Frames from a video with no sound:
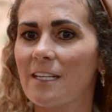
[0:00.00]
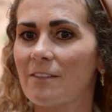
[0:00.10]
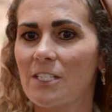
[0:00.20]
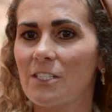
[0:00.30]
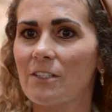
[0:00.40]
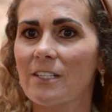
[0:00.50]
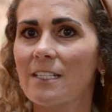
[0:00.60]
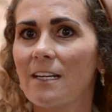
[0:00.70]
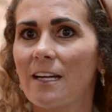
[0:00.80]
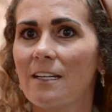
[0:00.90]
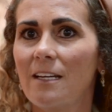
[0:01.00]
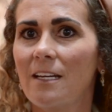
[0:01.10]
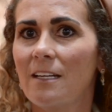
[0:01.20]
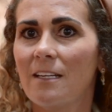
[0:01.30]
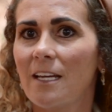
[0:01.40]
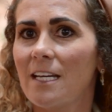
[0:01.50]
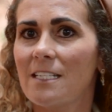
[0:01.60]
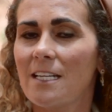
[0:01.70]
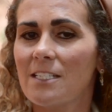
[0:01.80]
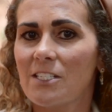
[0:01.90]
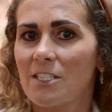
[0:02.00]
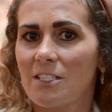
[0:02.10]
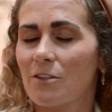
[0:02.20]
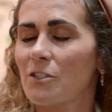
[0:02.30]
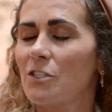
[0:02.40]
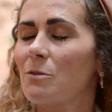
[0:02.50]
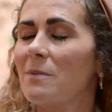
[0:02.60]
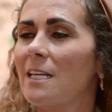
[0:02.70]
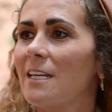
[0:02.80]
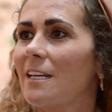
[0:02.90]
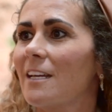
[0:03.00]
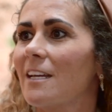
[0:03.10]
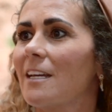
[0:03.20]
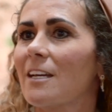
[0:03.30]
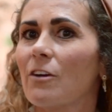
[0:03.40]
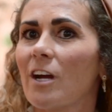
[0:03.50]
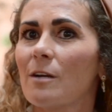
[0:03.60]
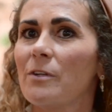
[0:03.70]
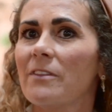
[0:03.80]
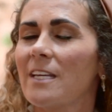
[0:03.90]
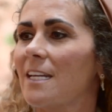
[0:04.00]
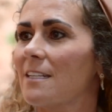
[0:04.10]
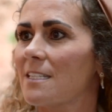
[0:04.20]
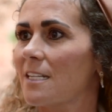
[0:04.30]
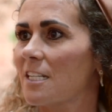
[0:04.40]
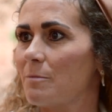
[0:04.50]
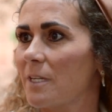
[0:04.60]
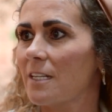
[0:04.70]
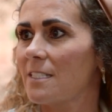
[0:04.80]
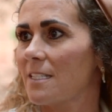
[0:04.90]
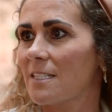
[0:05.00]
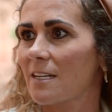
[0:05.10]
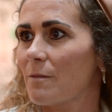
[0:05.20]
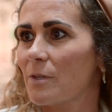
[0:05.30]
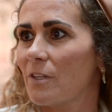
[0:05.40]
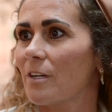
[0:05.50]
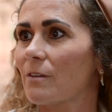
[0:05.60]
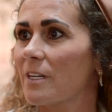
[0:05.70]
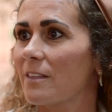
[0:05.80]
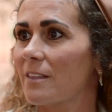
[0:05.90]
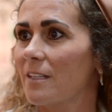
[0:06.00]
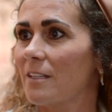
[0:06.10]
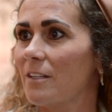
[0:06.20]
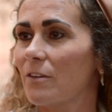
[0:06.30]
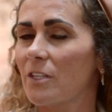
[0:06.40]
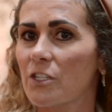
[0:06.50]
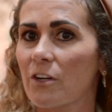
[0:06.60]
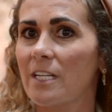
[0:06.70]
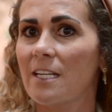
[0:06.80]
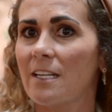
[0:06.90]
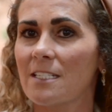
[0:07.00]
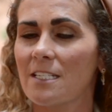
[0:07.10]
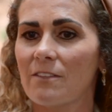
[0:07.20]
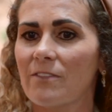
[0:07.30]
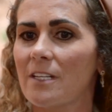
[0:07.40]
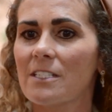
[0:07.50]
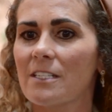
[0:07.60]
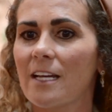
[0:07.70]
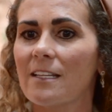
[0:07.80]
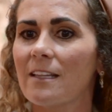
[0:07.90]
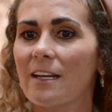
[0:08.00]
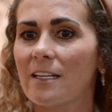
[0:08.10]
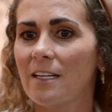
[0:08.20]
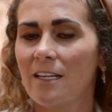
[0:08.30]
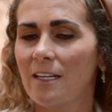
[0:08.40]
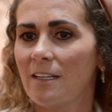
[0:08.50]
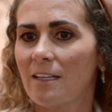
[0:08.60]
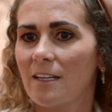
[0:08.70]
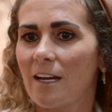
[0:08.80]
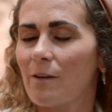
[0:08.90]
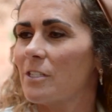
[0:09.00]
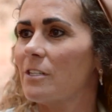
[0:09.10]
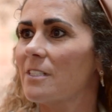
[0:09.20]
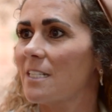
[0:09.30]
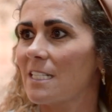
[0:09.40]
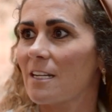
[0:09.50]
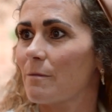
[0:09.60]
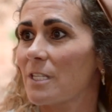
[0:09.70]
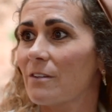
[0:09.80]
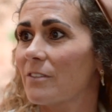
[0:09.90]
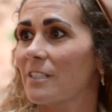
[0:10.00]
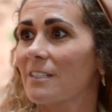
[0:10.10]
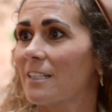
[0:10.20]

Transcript: enough to do it, it's just, there's too many incredible things and experiences that come along with, the journey to get to the finish line, that I would do it 10 times over.